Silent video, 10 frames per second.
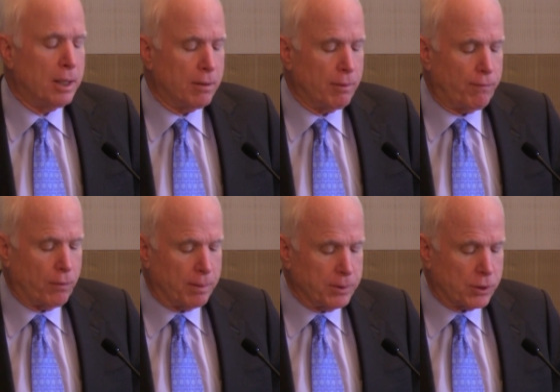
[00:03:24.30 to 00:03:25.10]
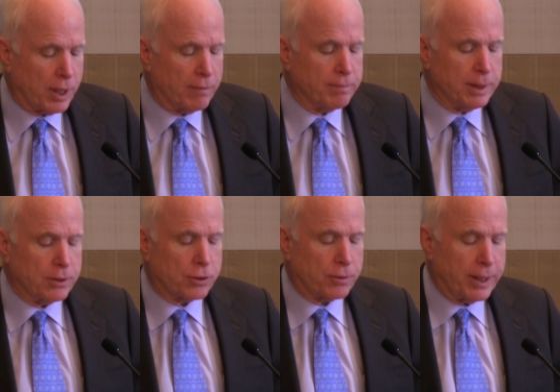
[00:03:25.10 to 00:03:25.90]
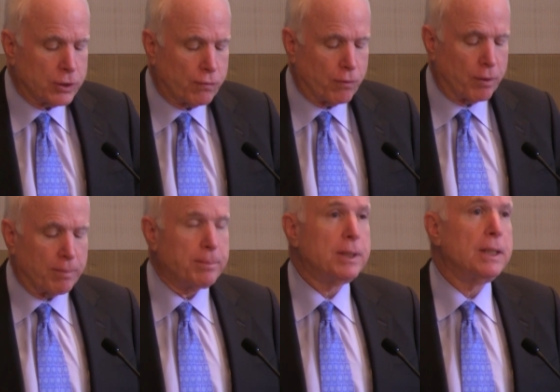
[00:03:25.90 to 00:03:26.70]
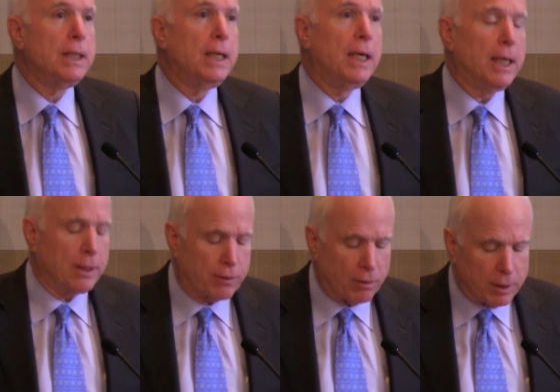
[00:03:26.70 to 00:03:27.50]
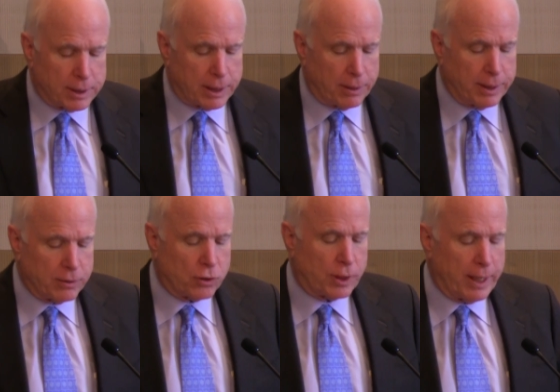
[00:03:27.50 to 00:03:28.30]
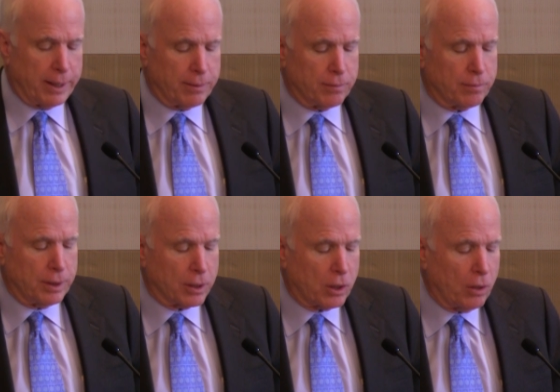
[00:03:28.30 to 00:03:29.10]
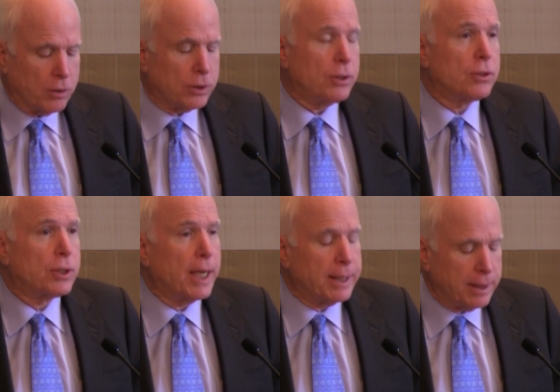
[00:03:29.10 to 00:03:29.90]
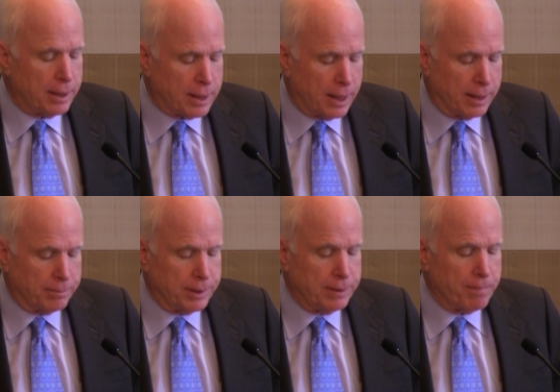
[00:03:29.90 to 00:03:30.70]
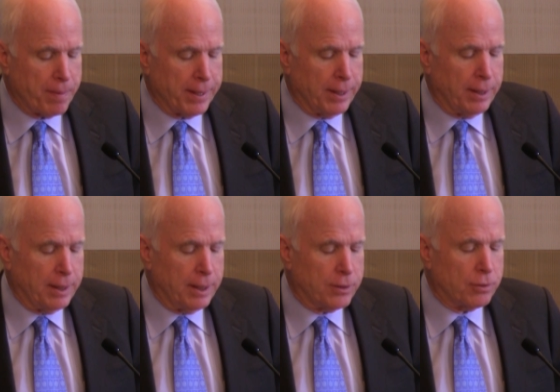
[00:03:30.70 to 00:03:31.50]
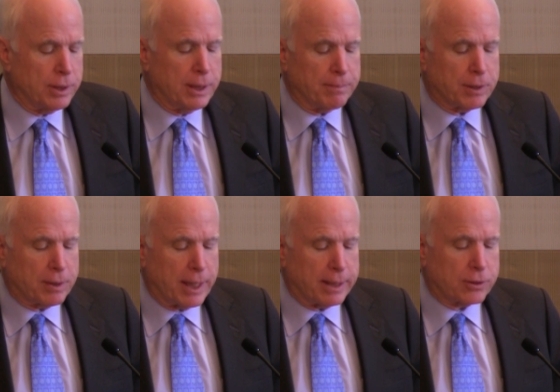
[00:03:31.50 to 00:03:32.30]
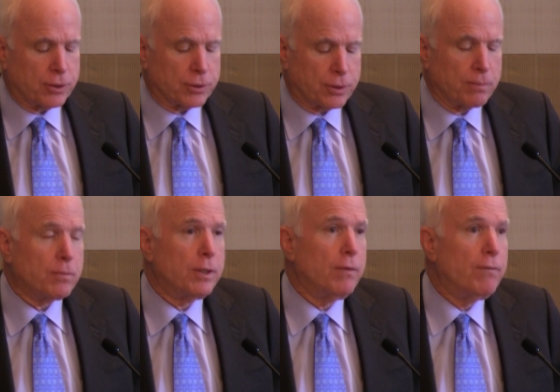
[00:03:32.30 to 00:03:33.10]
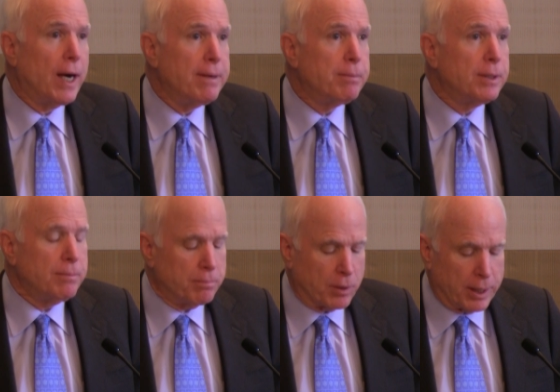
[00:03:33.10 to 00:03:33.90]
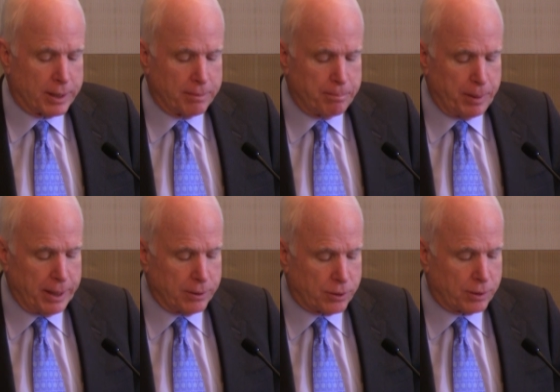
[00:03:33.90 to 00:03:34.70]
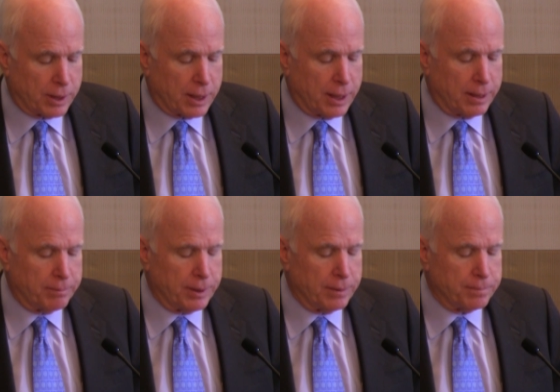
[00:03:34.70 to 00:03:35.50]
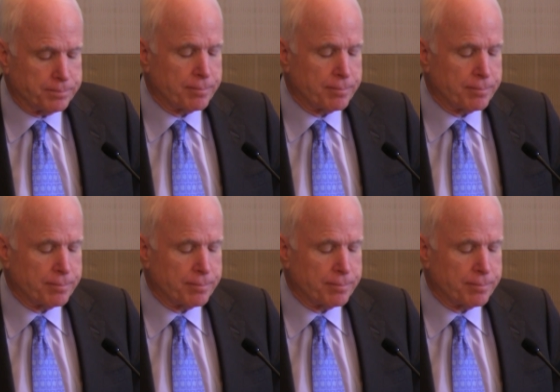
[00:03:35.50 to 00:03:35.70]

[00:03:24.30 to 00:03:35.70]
a reformist government has transformed an authoritarian state with a closed and stagnant economy into a democratic system with a vibrant, market-based economy.